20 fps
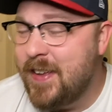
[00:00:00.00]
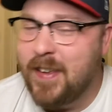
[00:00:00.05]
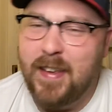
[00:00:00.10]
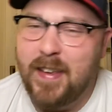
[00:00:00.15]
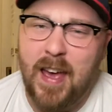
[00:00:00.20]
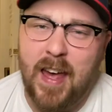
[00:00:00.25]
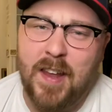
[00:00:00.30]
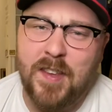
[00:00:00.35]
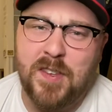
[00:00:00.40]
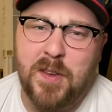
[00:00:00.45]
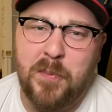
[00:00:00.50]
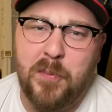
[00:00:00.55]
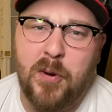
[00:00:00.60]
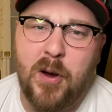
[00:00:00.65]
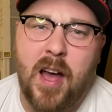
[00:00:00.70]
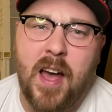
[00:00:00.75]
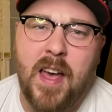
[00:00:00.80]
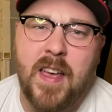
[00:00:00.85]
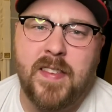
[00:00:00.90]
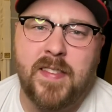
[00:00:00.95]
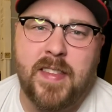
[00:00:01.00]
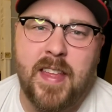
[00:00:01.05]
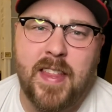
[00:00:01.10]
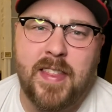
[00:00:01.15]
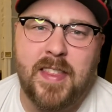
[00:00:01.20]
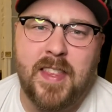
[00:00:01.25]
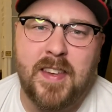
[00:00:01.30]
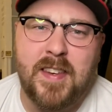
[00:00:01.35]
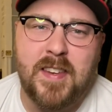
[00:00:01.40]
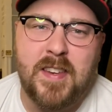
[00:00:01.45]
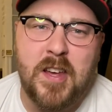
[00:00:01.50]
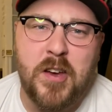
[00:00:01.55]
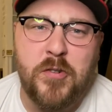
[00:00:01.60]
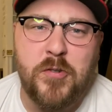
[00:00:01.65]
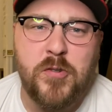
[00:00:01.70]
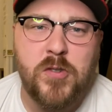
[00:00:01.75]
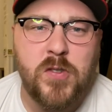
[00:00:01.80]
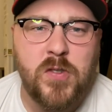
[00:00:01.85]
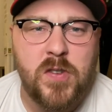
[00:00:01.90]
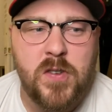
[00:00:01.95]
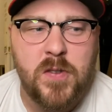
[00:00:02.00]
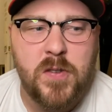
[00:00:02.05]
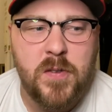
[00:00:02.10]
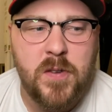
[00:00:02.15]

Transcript: of surprised that the nose